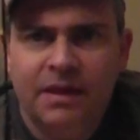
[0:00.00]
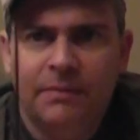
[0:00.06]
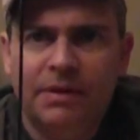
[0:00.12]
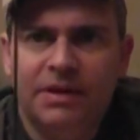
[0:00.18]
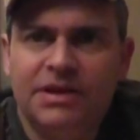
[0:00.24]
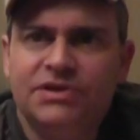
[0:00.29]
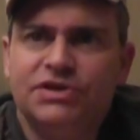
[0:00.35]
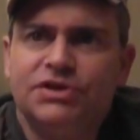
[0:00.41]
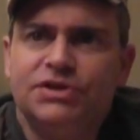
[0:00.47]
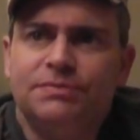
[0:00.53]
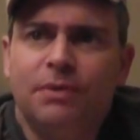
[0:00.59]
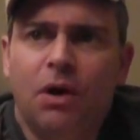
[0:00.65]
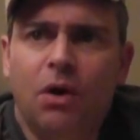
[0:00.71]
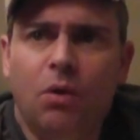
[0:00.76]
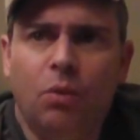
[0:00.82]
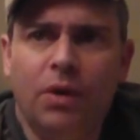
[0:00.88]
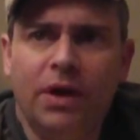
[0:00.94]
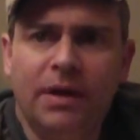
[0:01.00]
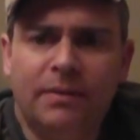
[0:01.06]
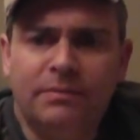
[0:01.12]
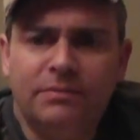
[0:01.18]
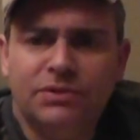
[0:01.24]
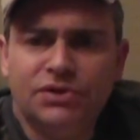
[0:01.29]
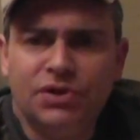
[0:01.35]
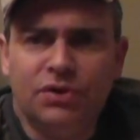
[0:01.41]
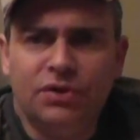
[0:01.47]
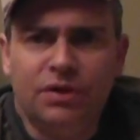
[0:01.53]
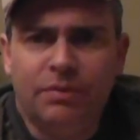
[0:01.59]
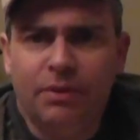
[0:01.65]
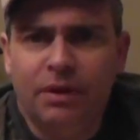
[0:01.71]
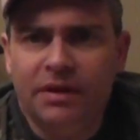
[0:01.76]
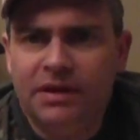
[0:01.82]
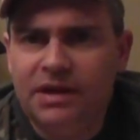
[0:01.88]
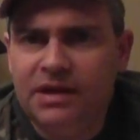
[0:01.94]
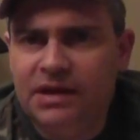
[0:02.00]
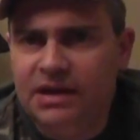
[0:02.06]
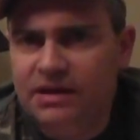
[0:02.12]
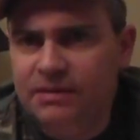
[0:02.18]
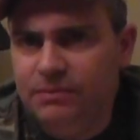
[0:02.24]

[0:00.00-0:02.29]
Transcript: But it's a small whip, so you probably can get